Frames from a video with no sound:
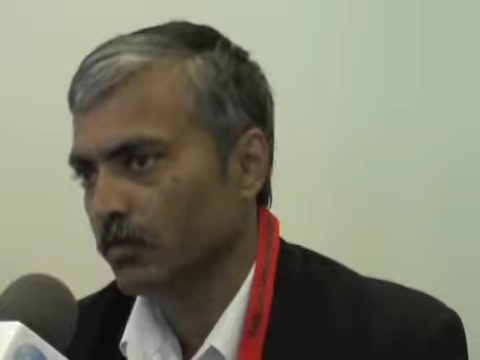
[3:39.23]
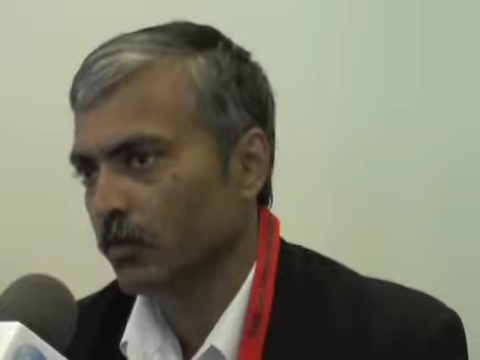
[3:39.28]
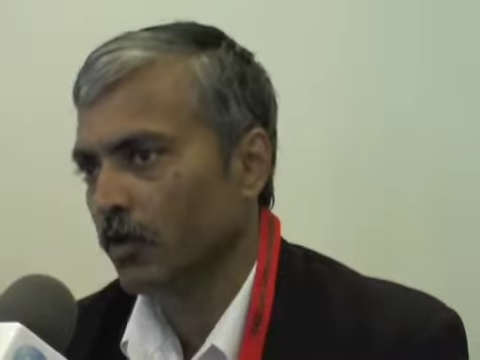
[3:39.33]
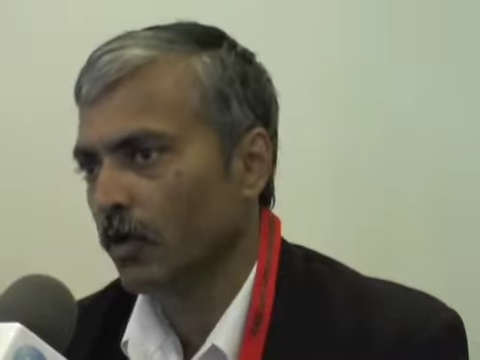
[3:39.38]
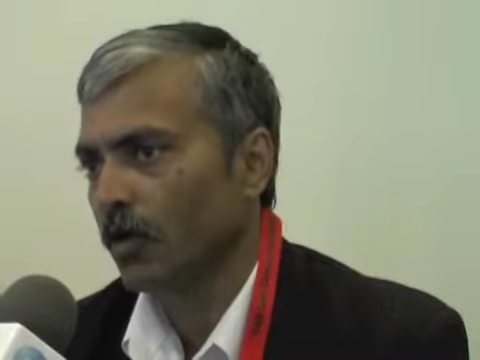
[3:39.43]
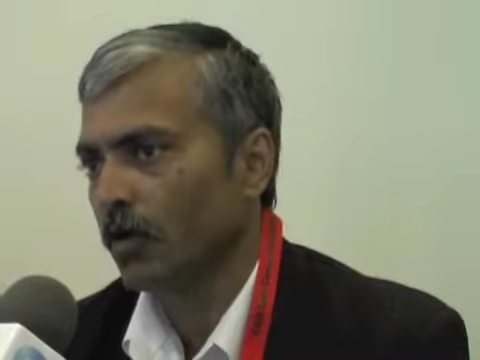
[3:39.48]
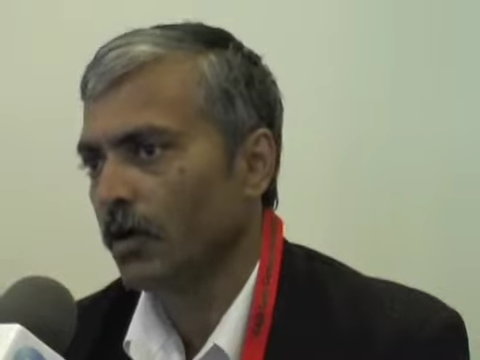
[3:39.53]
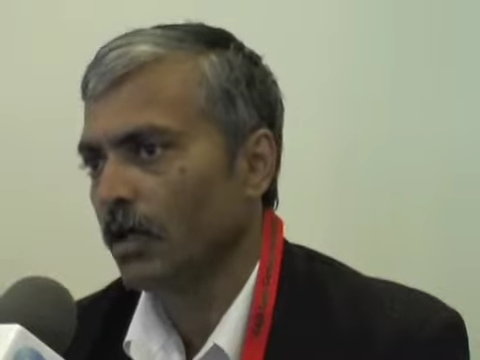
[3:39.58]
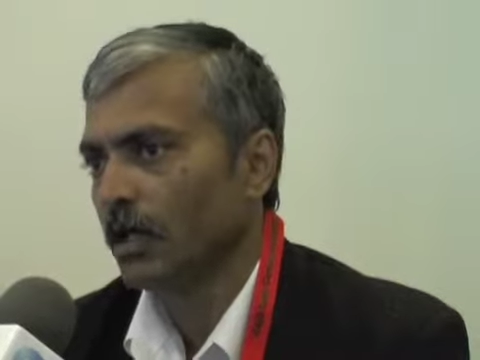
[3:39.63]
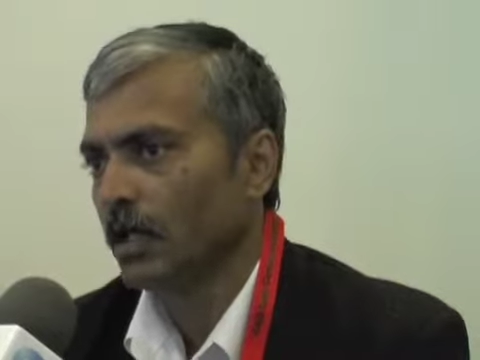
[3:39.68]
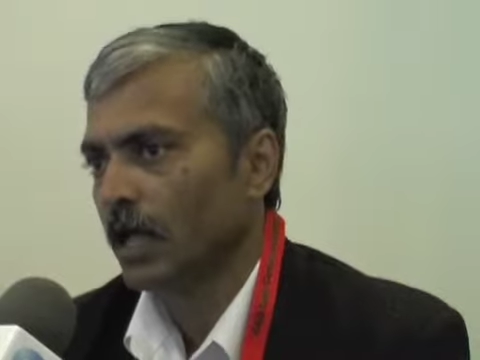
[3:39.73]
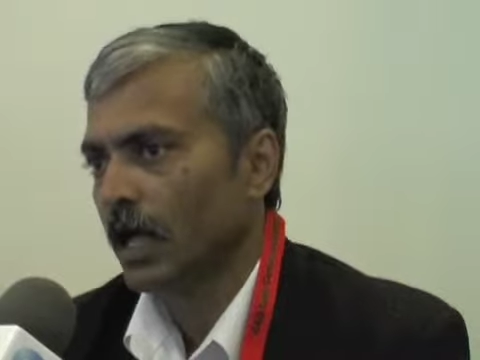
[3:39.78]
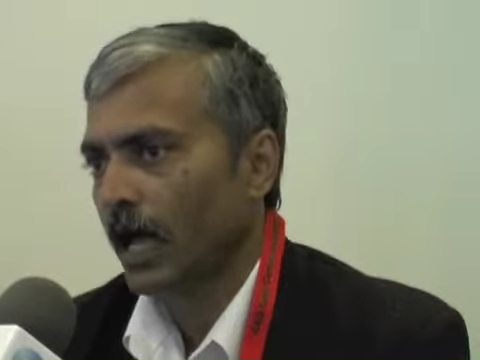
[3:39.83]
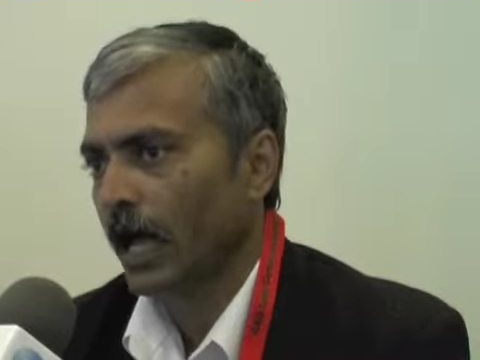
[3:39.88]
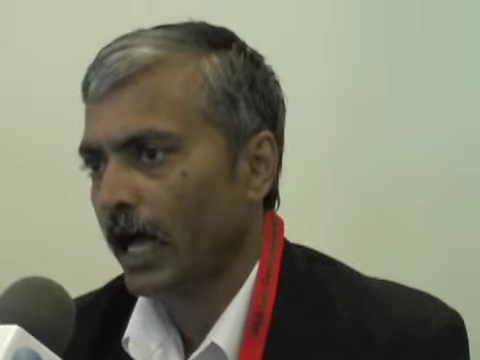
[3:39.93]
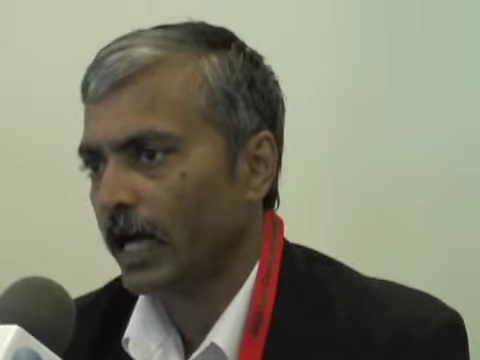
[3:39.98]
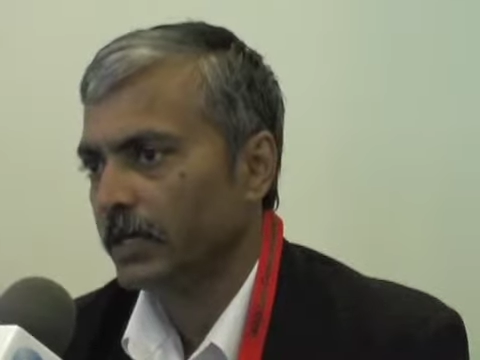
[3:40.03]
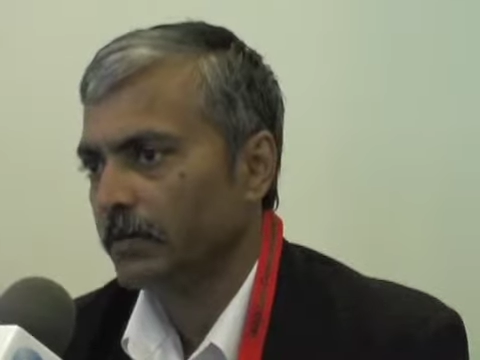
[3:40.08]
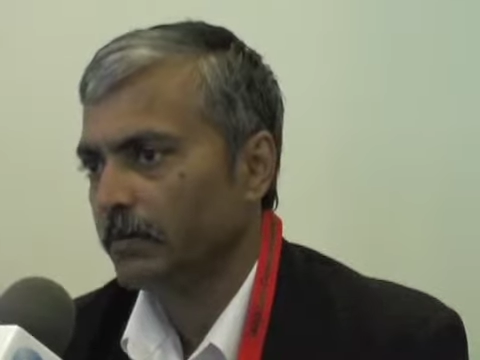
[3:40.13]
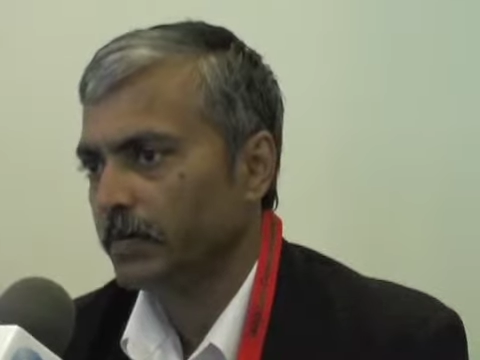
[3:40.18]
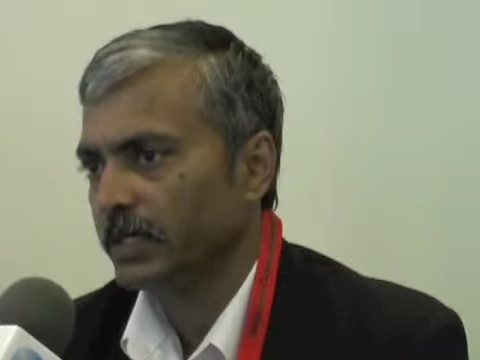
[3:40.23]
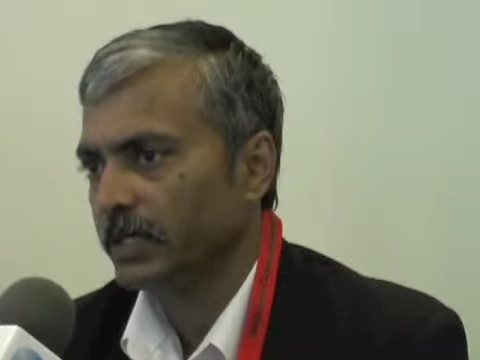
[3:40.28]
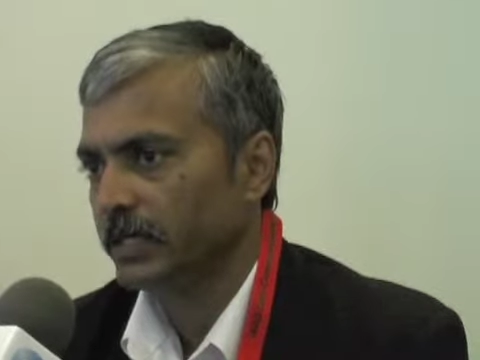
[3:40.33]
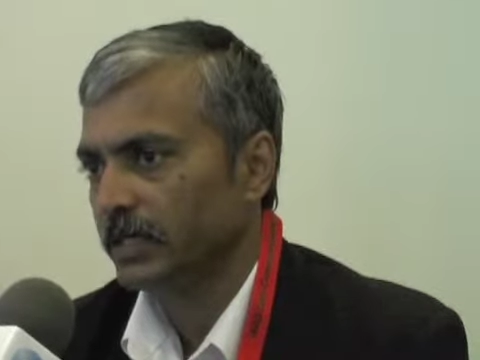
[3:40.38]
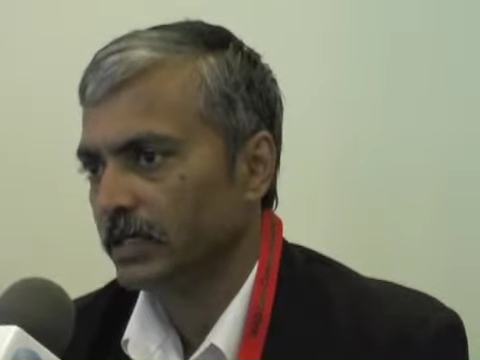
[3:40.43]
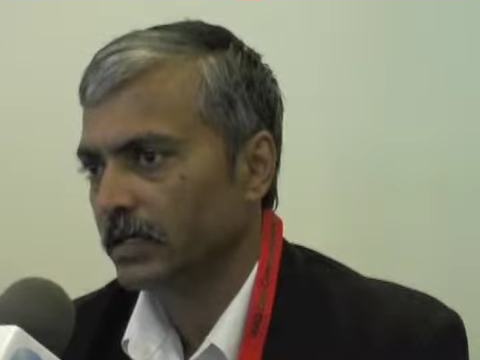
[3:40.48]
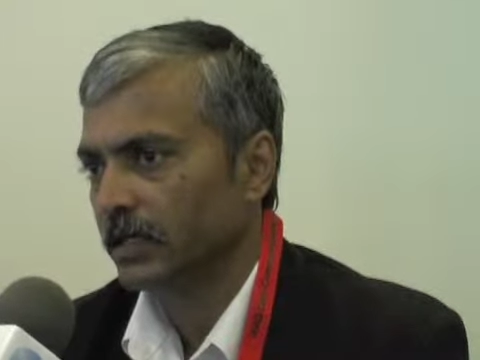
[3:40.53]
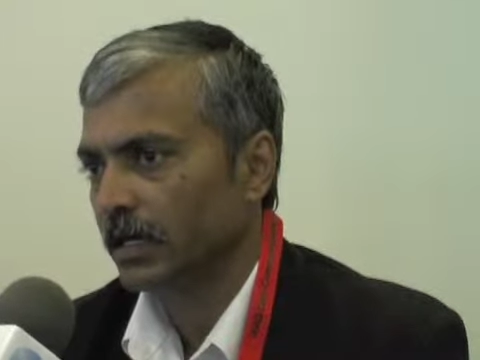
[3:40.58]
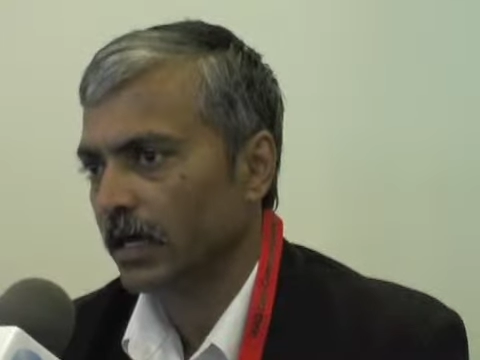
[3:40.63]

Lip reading: more IP